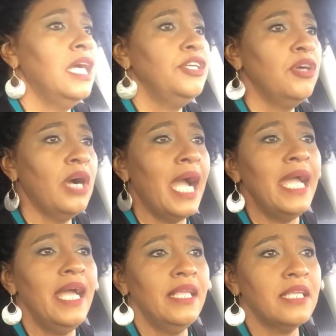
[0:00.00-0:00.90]
you know, I
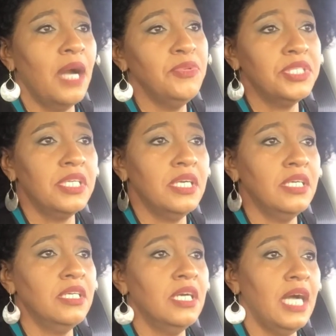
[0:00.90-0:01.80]
had, I was gonna,
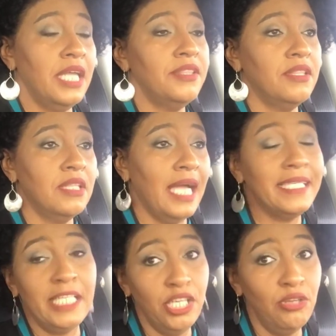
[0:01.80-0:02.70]
I, I
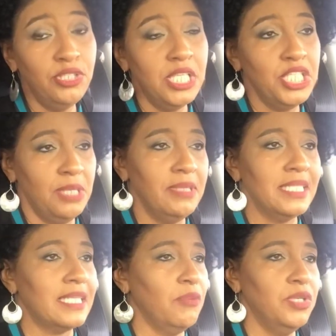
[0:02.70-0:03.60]
didn't go to the gym
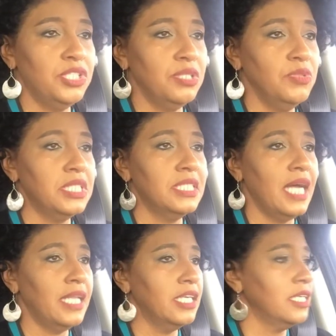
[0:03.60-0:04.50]
last night, which was
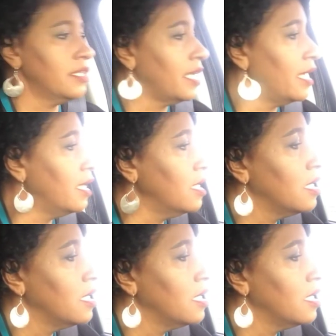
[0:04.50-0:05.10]
not a good thing.